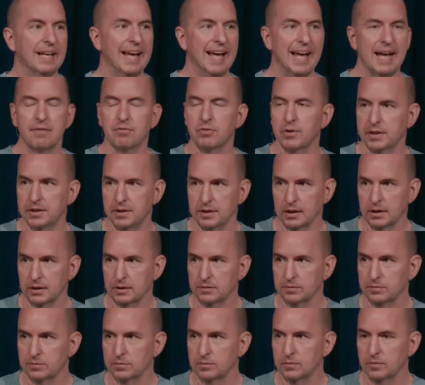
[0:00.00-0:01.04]
everything.
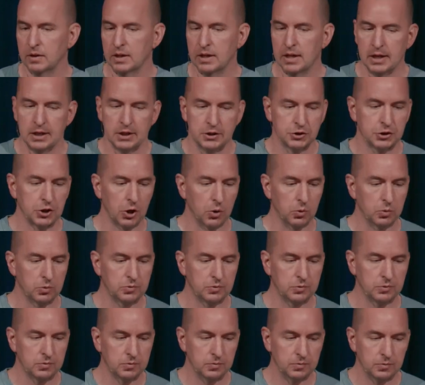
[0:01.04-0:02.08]
So
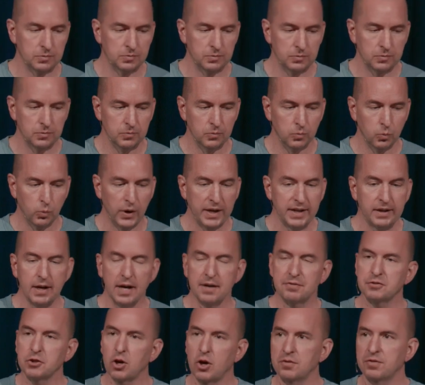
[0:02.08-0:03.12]
we
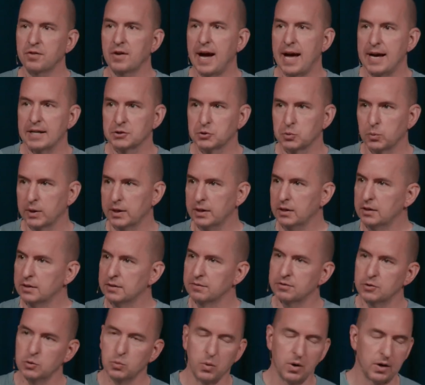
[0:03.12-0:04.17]
left off last week.
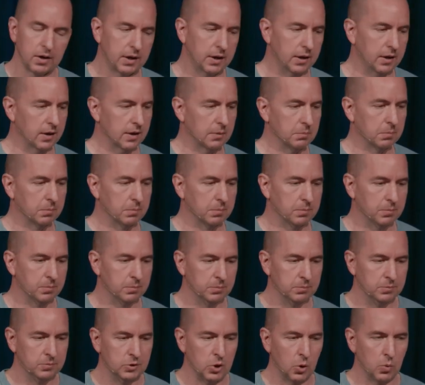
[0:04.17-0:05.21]
If you weren't here, I'm,
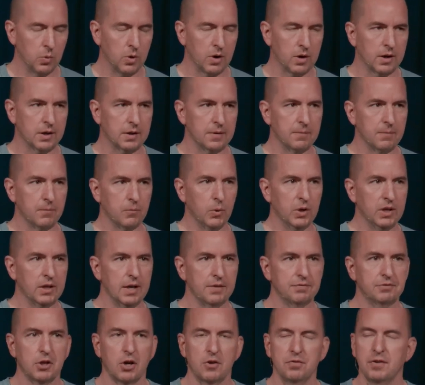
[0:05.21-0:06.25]
don't worry. We
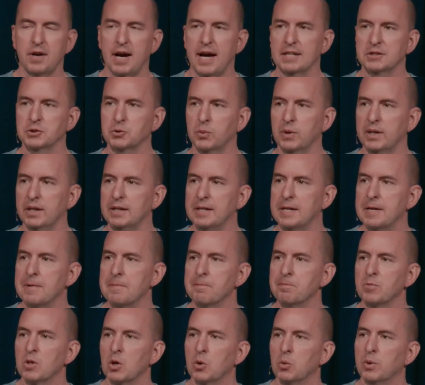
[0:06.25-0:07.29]
left off last week
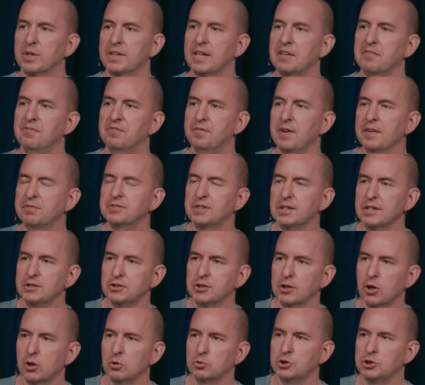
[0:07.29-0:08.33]
with a 15
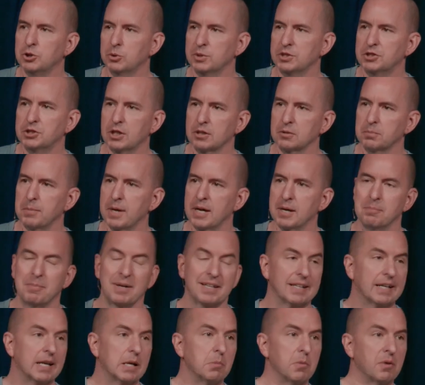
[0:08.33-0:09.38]
year old Jewish young man by
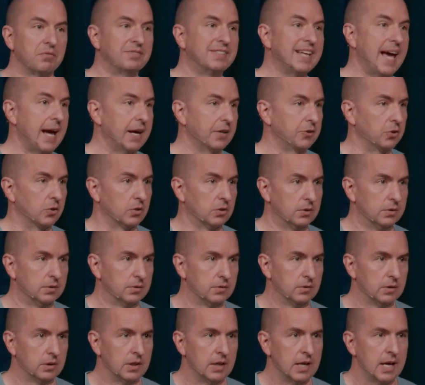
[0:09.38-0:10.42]
the name of Daniel,
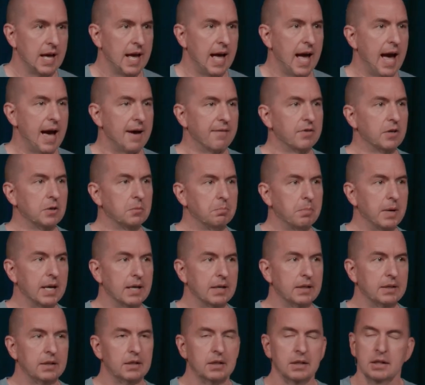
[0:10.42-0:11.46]
having
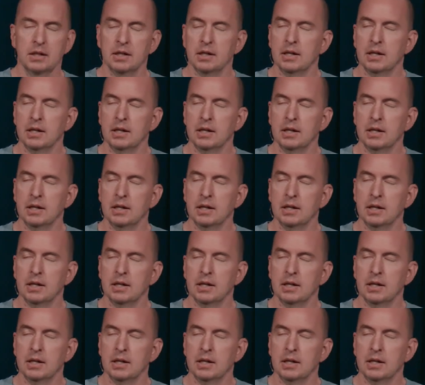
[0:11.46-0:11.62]
been